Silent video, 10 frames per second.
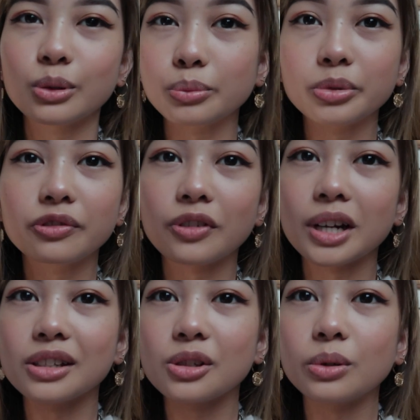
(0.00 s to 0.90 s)
group of
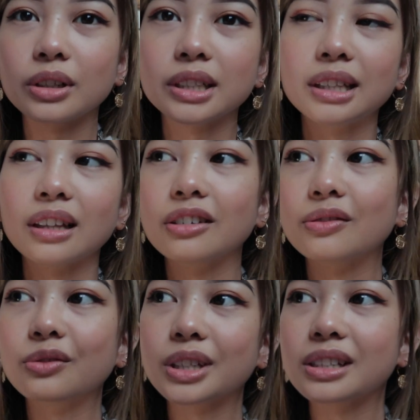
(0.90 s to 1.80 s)
friends who are in
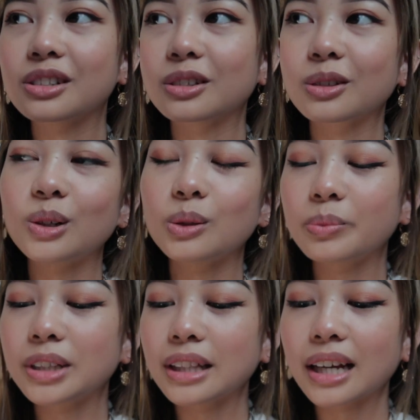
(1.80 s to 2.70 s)
love with this girl
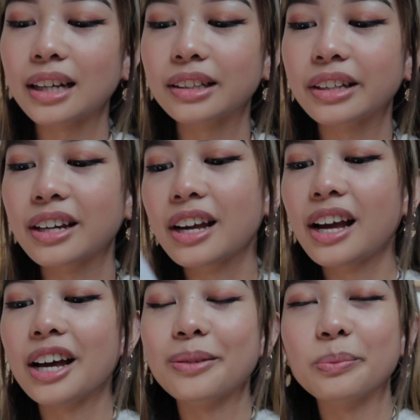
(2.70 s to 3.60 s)
called Paulette,
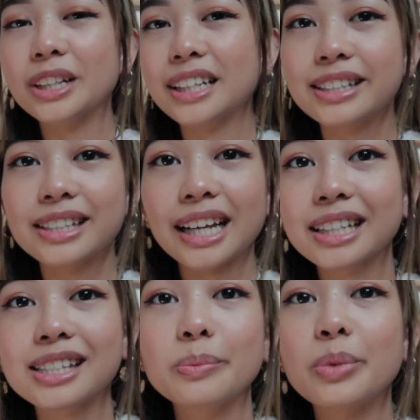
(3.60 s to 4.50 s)
and Paulette's dad is a